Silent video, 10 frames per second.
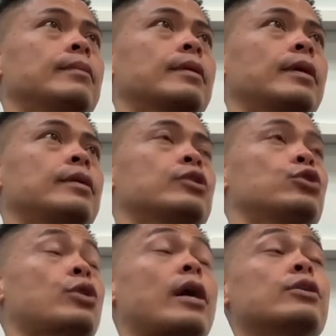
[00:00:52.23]
Kind of the
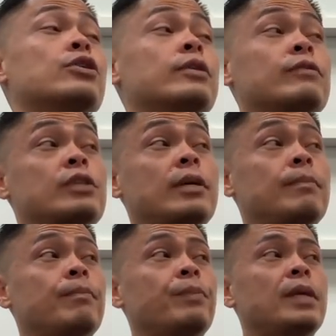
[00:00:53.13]
strategy of
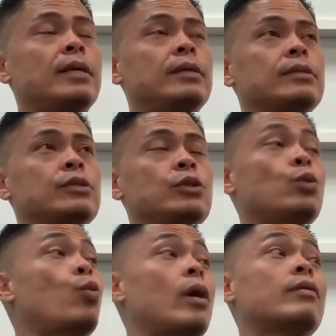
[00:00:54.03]
some mm-hmm. is
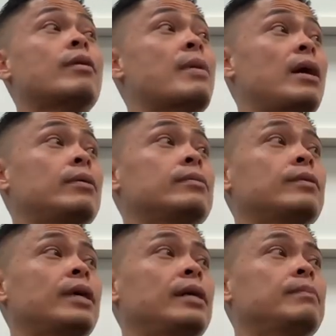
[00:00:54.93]
to wear them out,
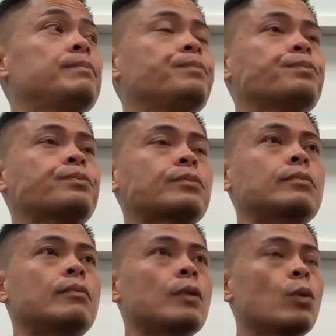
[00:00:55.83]
right?
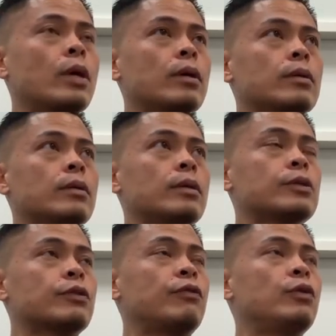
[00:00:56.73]
where
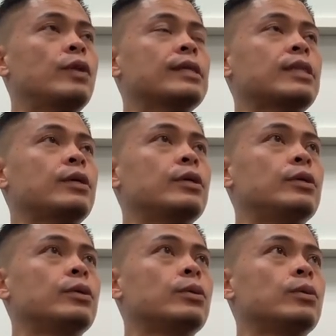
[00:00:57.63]
there's a few things that you
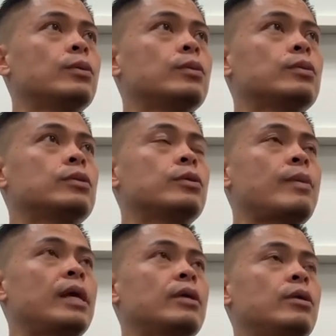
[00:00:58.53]
could do to
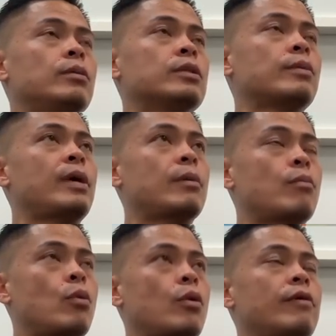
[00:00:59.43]
make to make
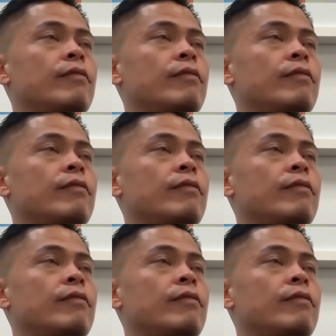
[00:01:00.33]
more